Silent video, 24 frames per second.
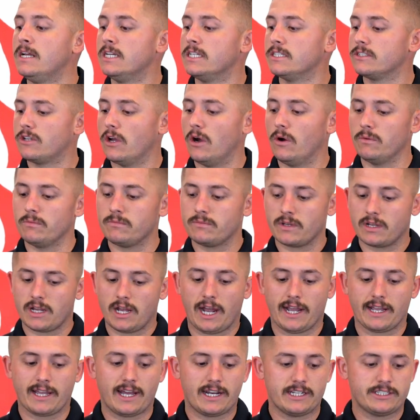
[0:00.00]
So
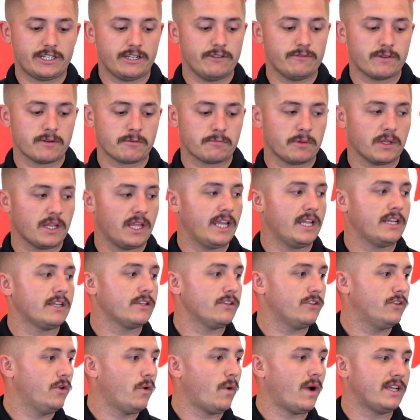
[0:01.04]
I got a chief
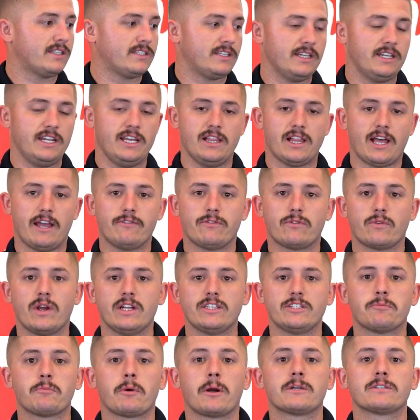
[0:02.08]
complaint. Do I see any life
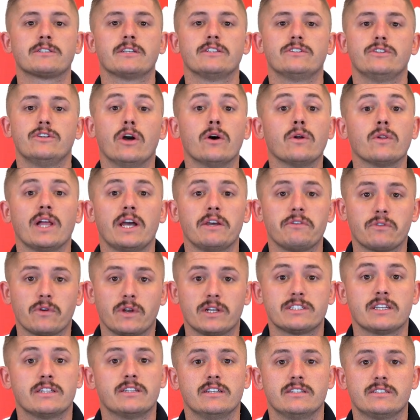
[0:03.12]
threats? Proctor says no life
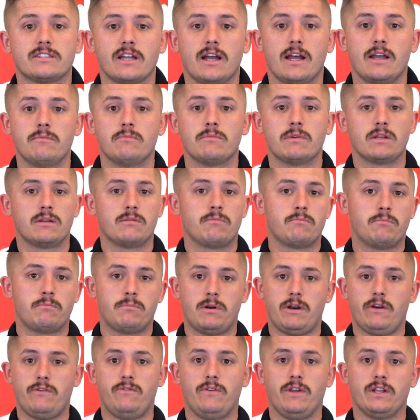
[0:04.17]
threats at this time.
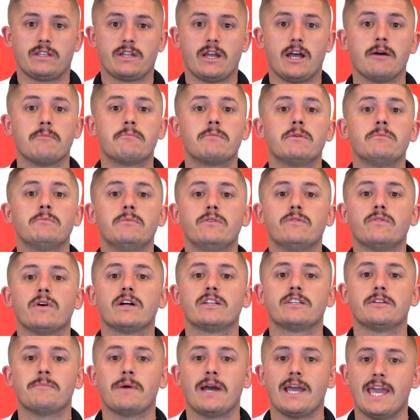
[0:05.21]
Perfect. I'm going to move
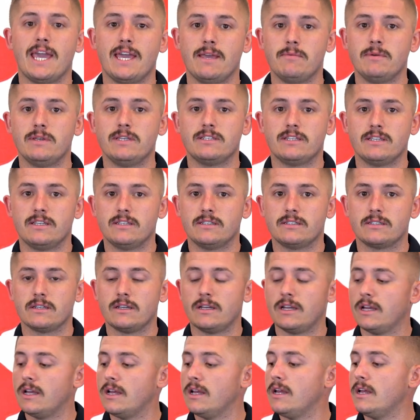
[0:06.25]
on to my ABCs.
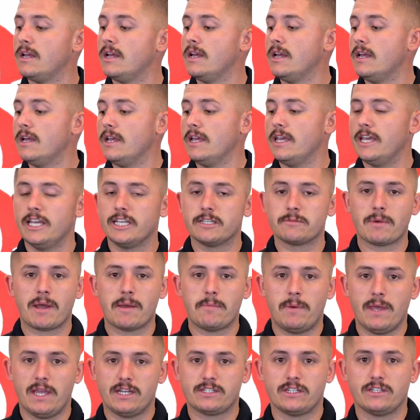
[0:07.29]
Is my
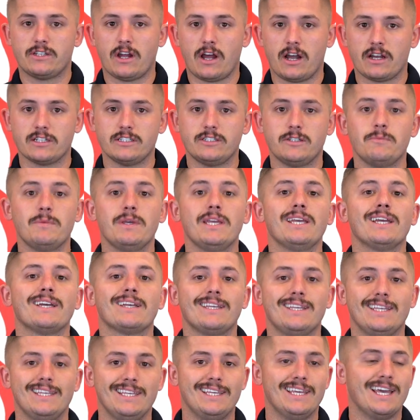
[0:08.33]
patient talking to me?
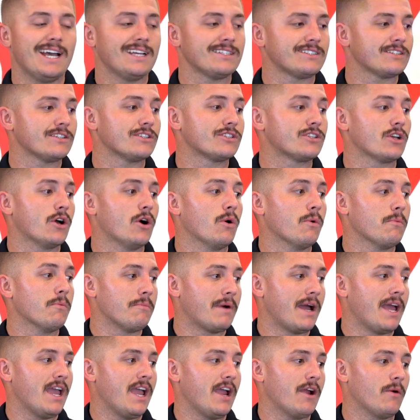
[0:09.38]
Yes. So
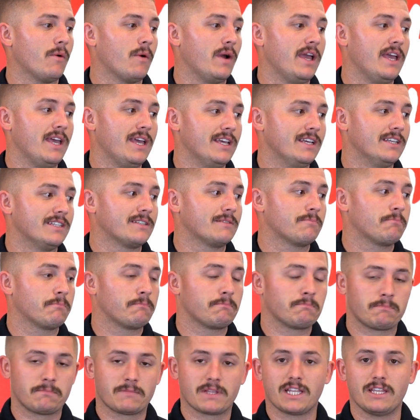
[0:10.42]
my airway is
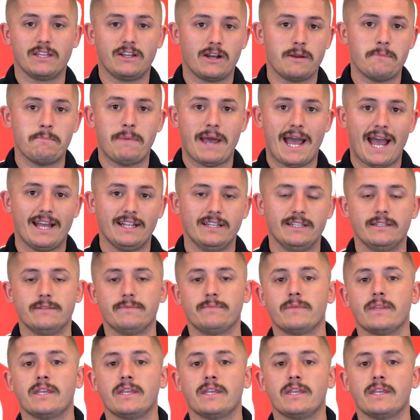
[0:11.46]
clear and patent.